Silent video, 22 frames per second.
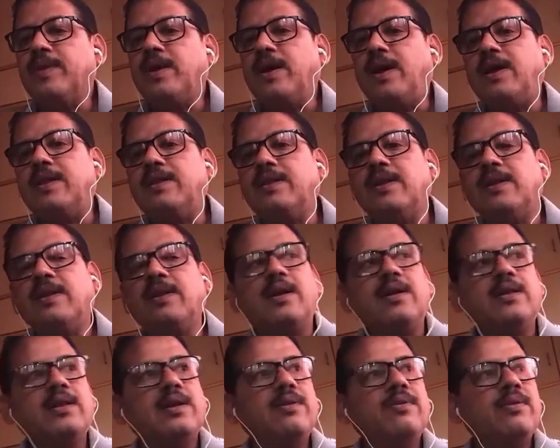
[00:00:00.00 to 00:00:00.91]
and then
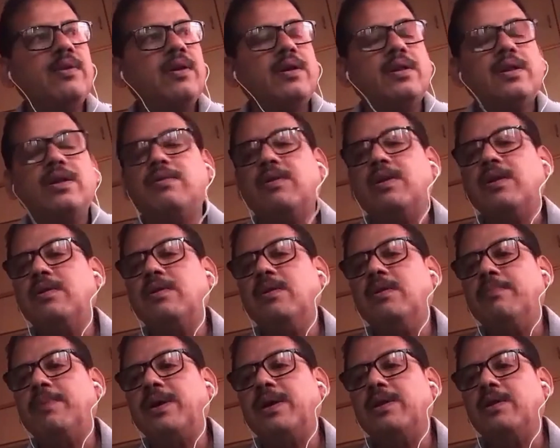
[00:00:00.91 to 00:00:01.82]
other
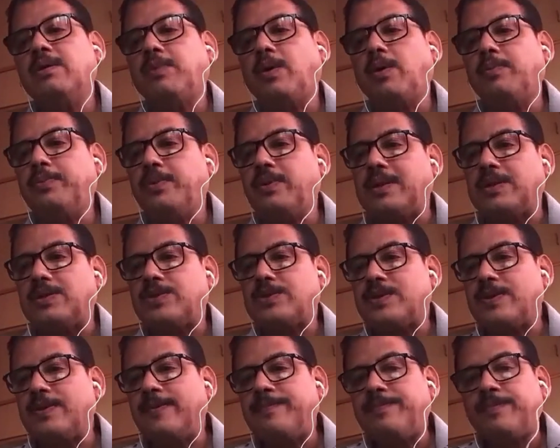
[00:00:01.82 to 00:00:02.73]
one by the
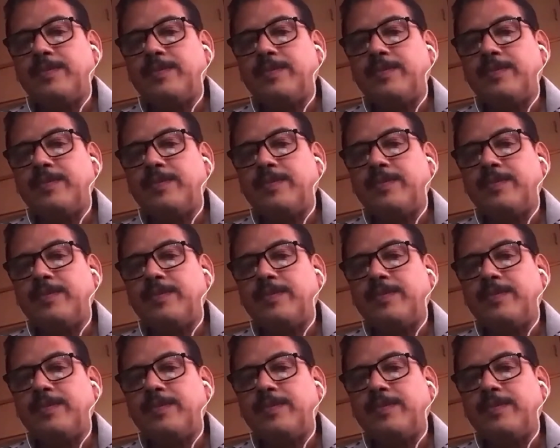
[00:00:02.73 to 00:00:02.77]
populace.